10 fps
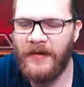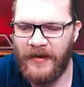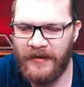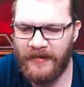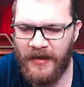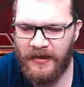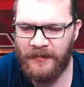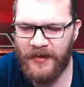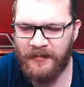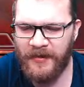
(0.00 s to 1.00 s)
I'd, I'd
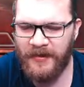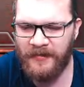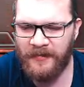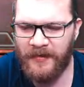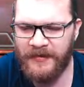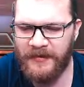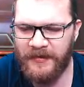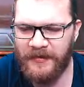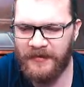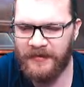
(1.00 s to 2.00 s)
pick Piggy,
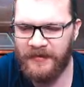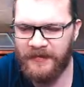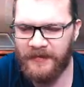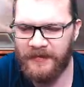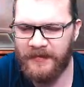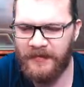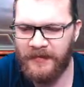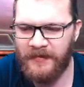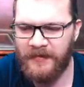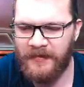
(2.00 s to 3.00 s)
personally.
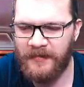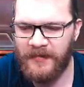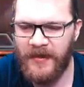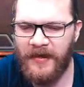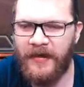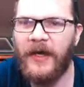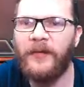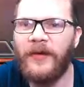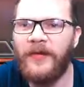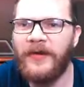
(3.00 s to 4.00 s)
Yeah, I'd
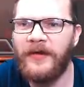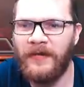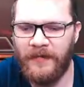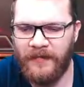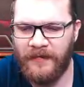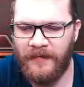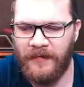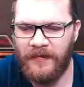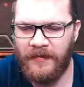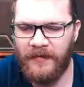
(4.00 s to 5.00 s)
pick Piggy.
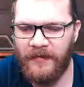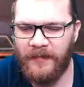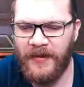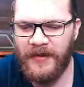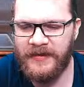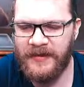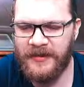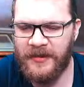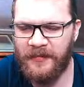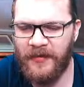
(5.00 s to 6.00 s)
Piggy is
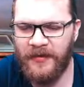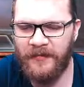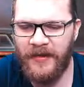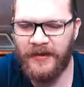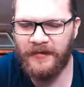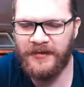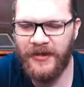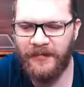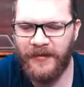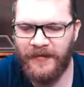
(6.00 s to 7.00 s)
such an important Battlegrounds
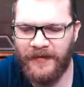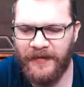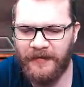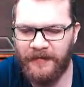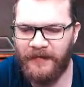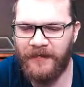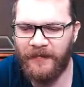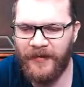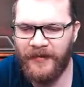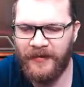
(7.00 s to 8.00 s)
champion, I think. Well, for
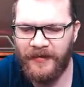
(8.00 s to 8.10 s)
me.